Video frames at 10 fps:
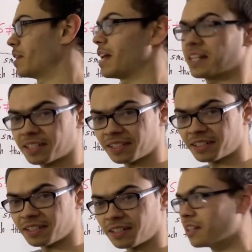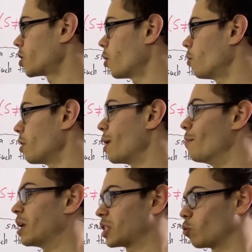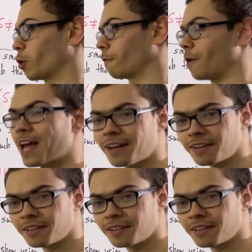S. So it must work for N,